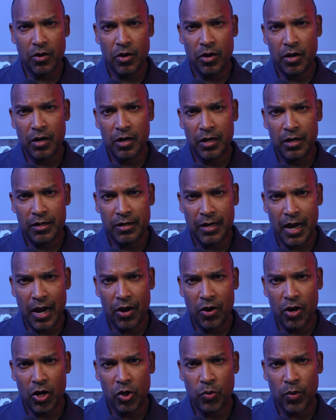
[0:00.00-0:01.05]
or
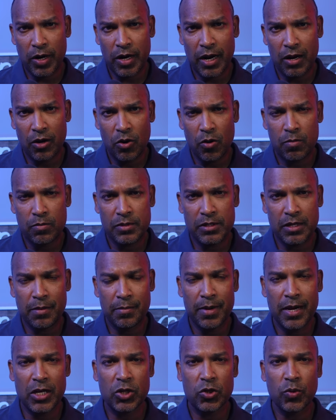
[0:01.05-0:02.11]
929 homes in
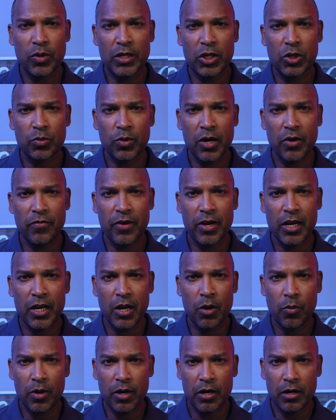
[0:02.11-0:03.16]
May 2023. There
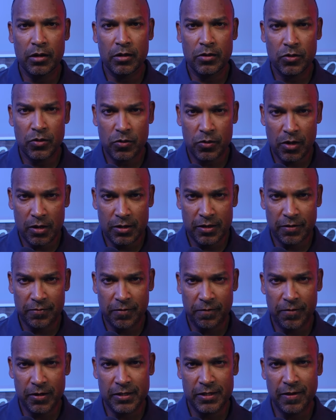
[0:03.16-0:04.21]
were
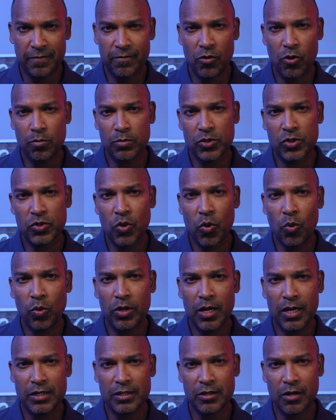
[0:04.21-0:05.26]
2,057 homes
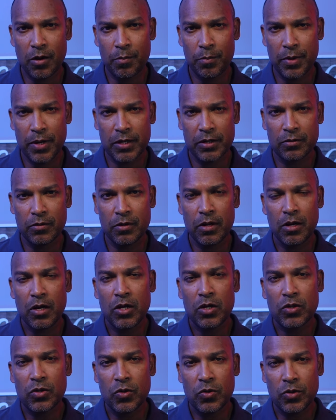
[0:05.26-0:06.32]
sold as compared to
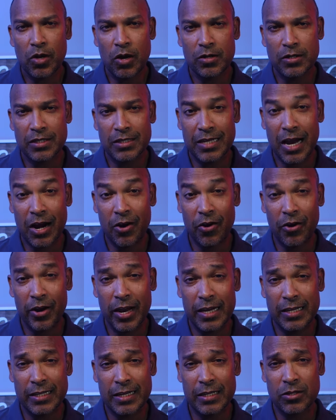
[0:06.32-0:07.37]

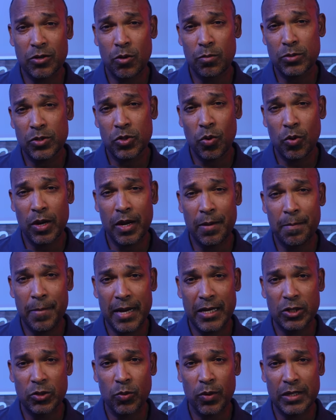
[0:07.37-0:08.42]
2,986 homes sold in
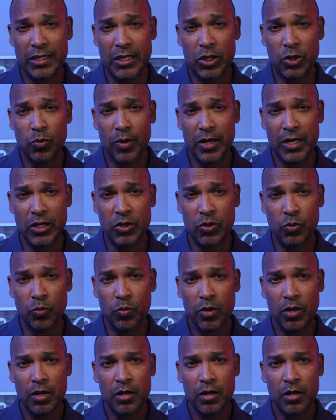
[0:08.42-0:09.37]
May 2022.